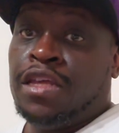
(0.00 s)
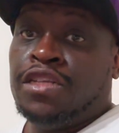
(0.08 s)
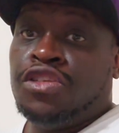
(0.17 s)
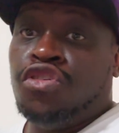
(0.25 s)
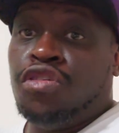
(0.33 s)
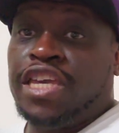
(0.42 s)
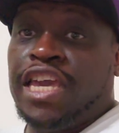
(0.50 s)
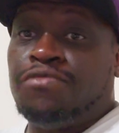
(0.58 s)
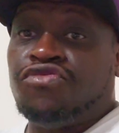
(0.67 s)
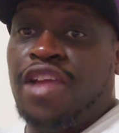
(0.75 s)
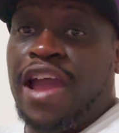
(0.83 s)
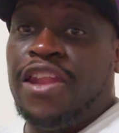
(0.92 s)
You
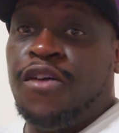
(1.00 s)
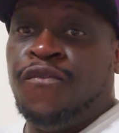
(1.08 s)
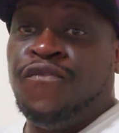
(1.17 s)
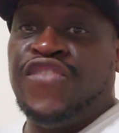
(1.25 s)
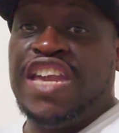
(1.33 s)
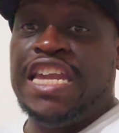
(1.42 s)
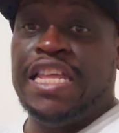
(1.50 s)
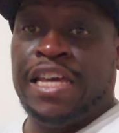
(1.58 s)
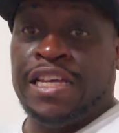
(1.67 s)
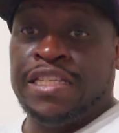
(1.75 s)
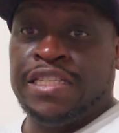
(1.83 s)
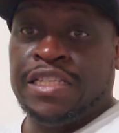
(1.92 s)
keep trying to feed
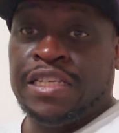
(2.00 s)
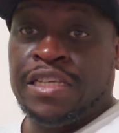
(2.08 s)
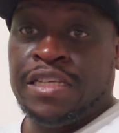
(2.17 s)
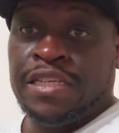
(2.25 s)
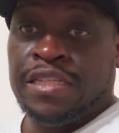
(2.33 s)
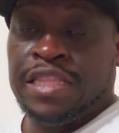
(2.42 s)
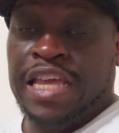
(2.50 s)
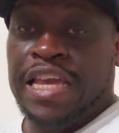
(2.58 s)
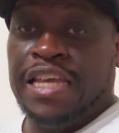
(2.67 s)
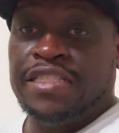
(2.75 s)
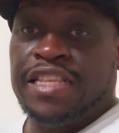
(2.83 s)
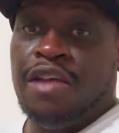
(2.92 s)
us
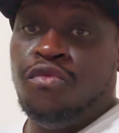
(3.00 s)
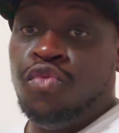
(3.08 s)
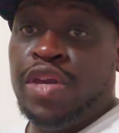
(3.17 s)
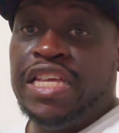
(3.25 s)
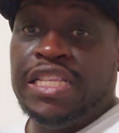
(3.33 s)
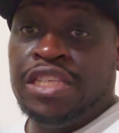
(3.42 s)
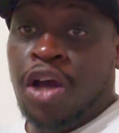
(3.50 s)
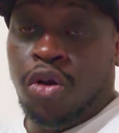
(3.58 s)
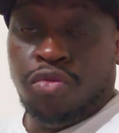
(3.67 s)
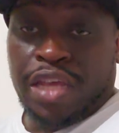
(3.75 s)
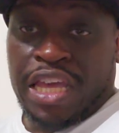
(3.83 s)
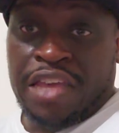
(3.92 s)
things that we
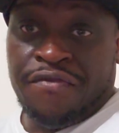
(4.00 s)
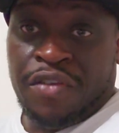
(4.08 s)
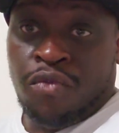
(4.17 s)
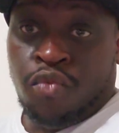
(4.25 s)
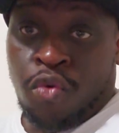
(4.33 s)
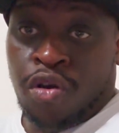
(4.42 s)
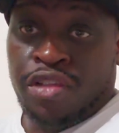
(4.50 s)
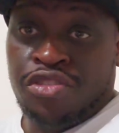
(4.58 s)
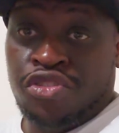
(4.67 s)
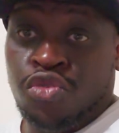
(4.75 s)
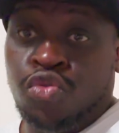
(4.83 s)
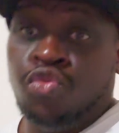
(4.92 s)
don't even want
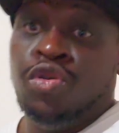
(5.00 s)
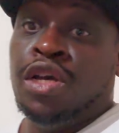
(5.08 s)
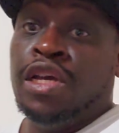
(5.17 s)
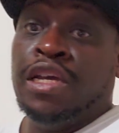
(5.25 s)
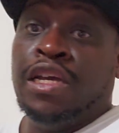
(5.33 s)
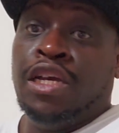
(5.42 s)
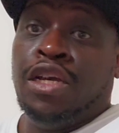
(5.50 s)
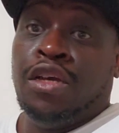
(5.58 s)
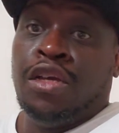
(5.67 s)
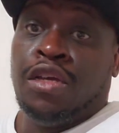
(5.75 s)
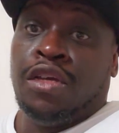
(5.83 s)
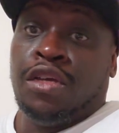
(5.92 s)
to
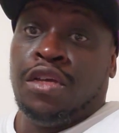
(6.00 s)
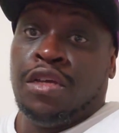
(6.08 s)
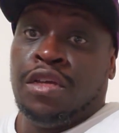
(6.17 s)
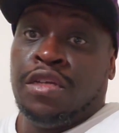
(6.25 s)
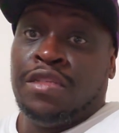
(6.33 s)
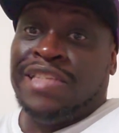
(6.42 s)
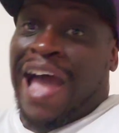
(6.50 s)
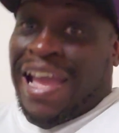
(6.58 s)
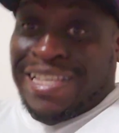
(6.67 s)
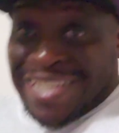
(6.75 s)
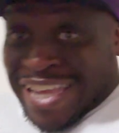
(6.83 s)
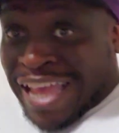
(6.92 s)

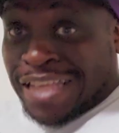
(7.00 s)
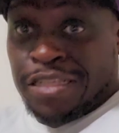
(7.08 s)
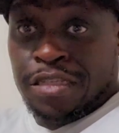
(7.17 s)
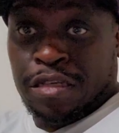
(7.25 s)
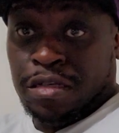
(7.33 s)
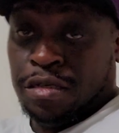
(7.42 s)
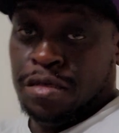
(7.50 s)
digest